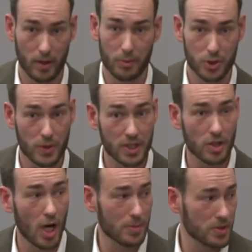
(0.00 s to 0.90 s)
between
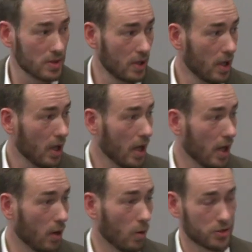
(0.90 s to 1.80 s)
jobs
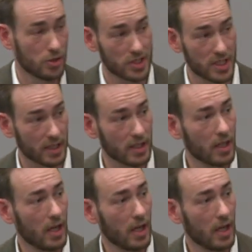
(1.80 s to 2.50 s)
or studying.